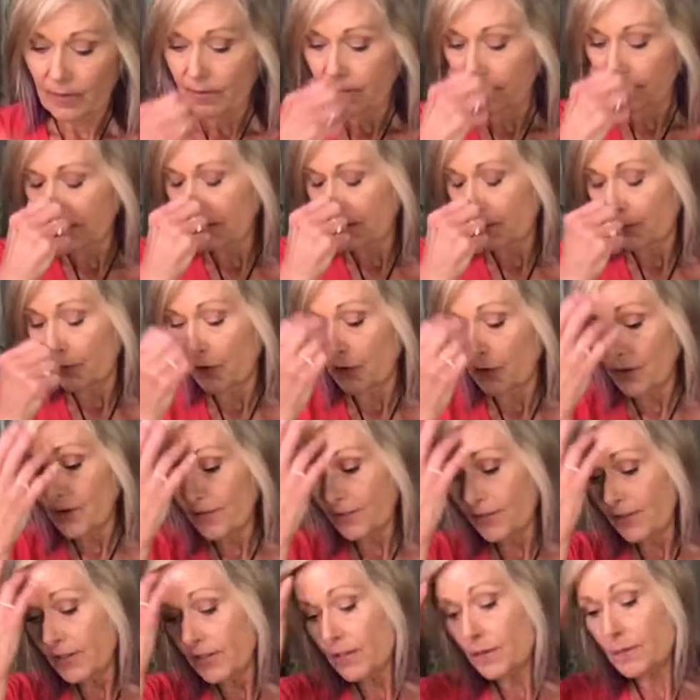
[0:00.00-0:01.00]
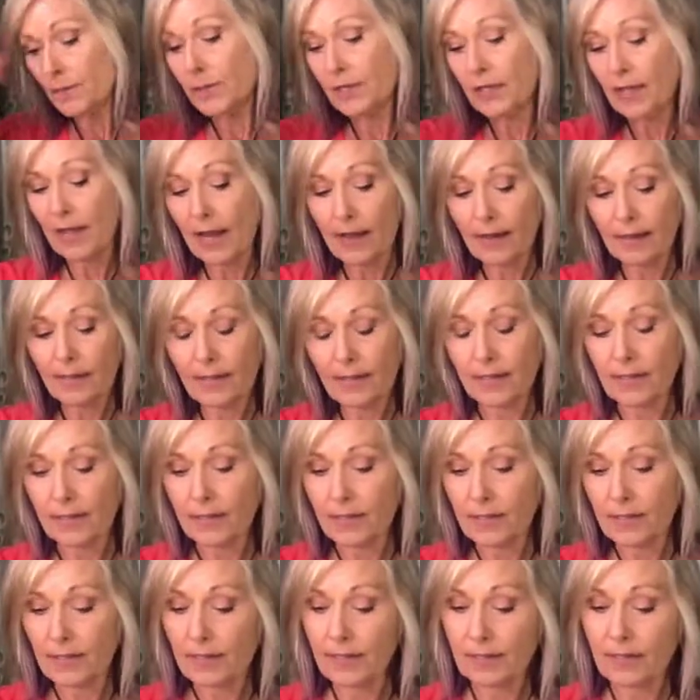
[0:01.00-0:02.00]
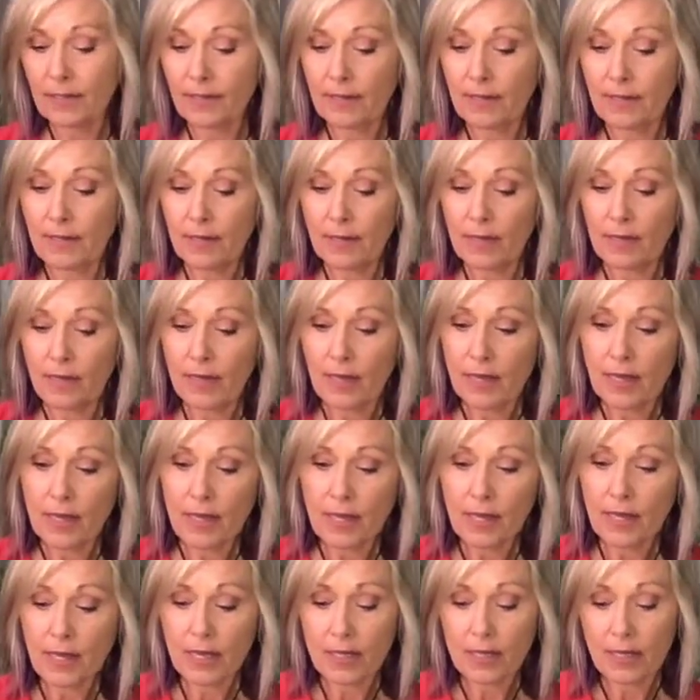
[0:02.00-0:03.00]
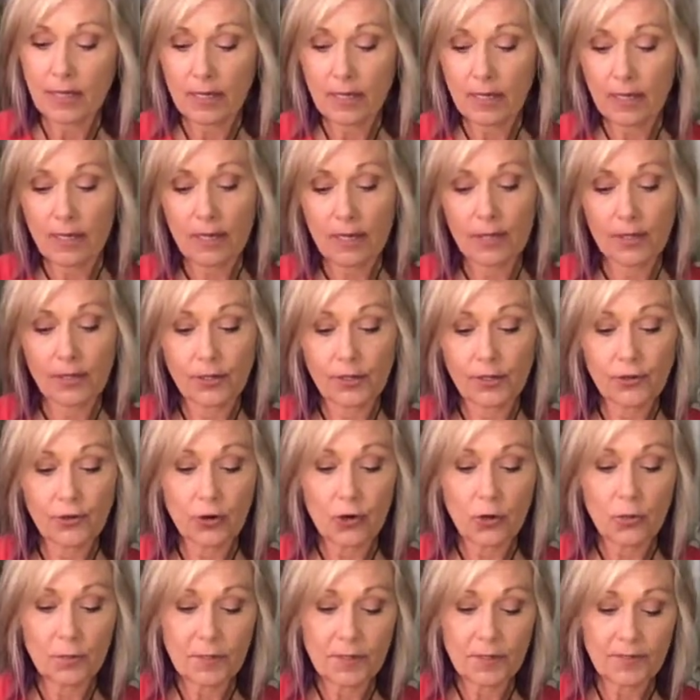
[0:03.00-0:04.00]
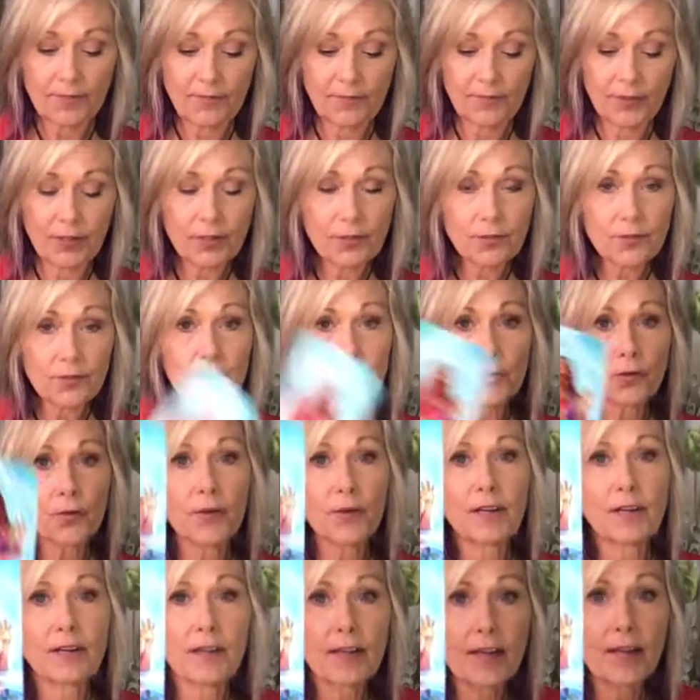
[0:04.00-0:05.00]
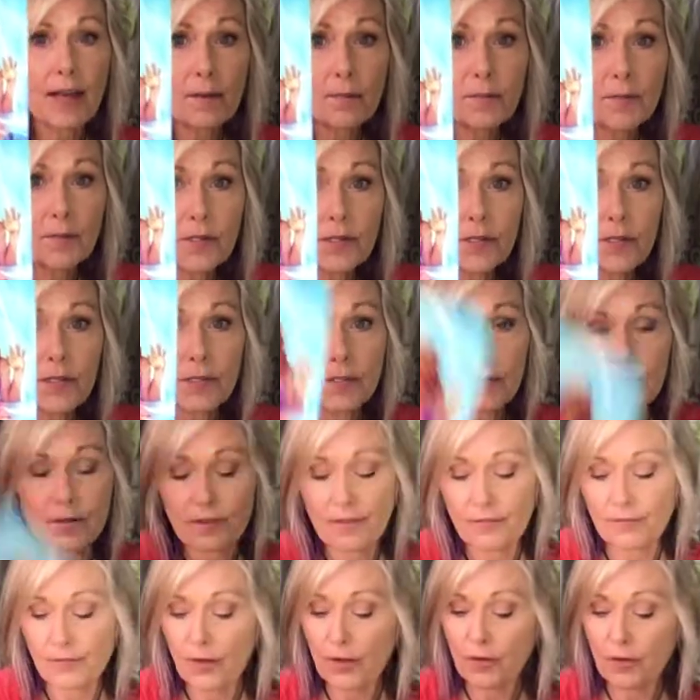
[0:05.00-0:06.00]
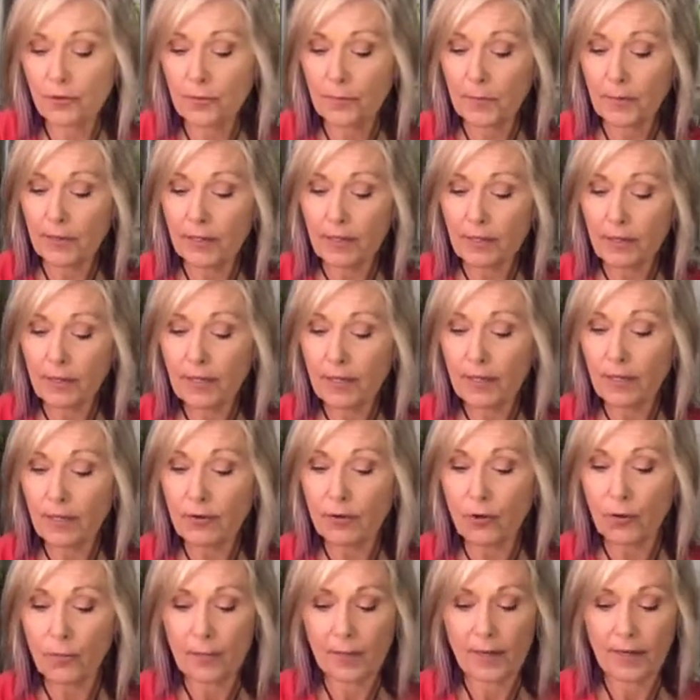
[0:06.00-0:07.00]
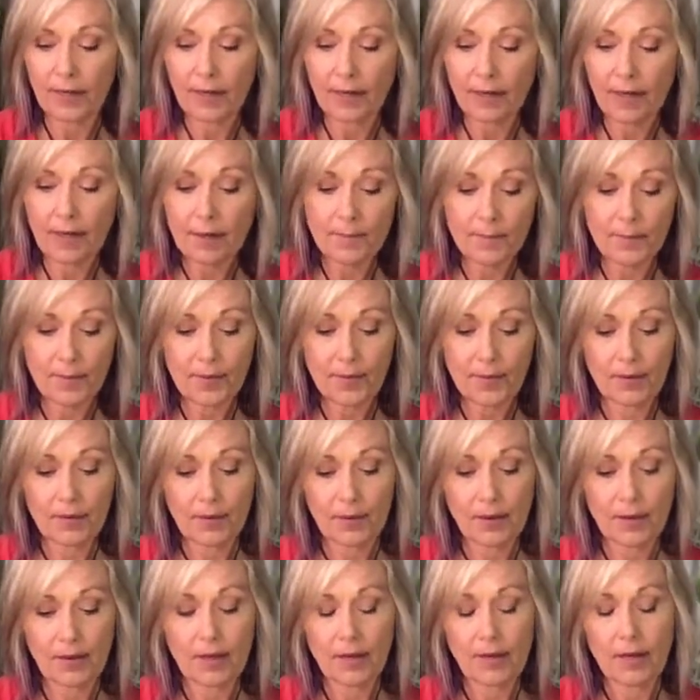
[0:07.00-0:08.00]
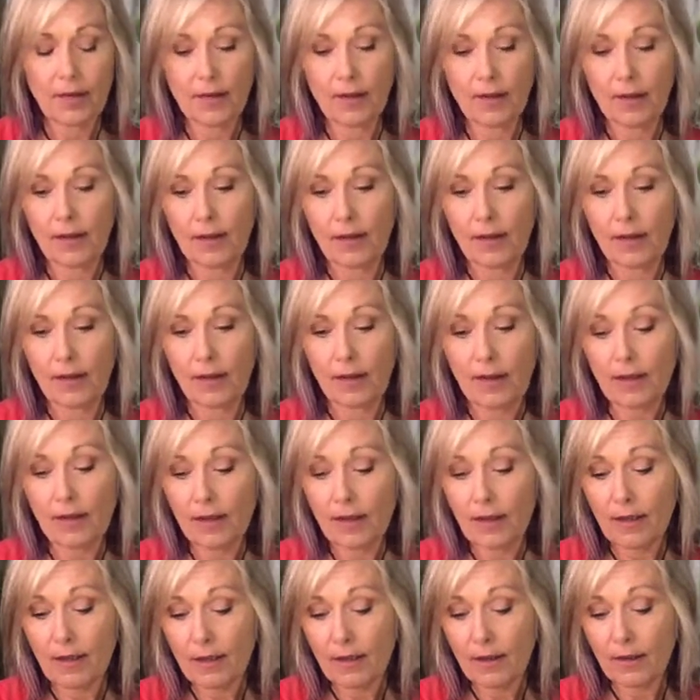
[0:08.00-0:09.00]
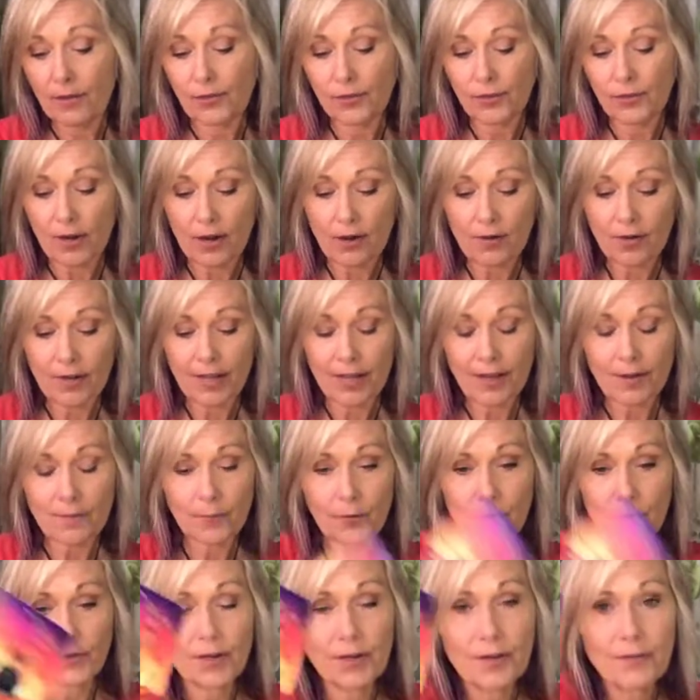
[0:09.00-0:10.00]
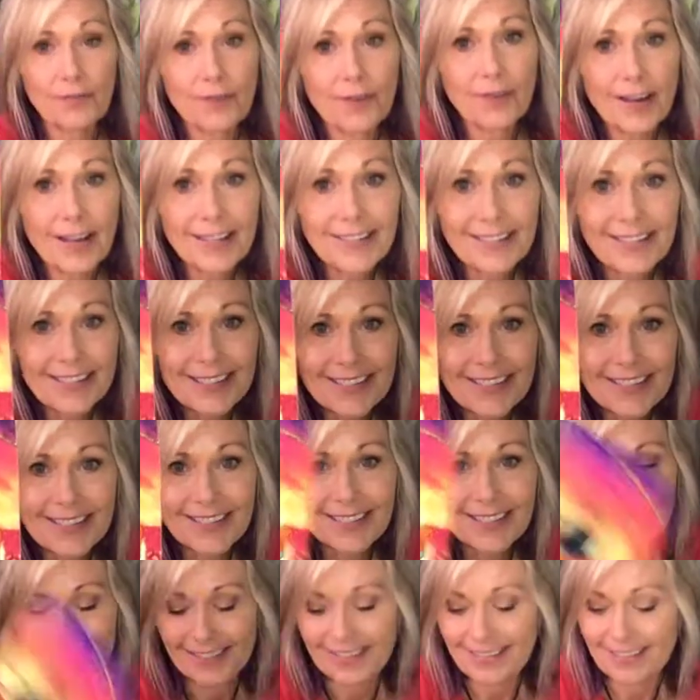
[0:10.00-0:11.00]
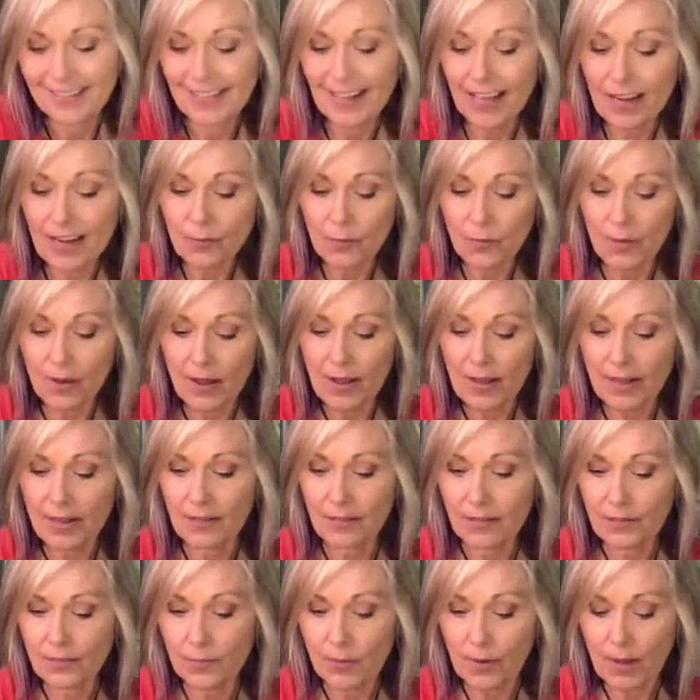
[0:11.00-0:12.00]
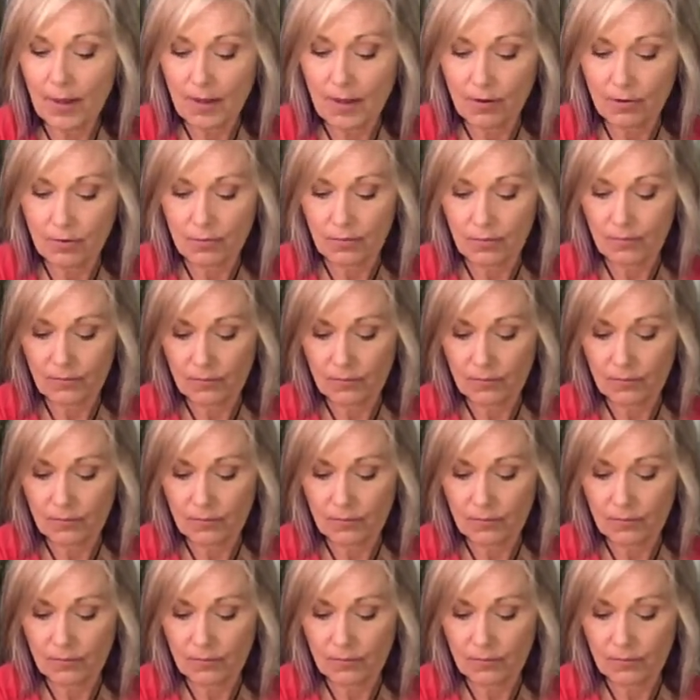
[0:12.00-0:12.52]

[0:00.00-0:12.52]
Some grief and some sadness. Your hopes and fears. Queen of Cups. Vulnerability. Opening up. And your outcome. Queen of Wands. A lot of Wands. Wow.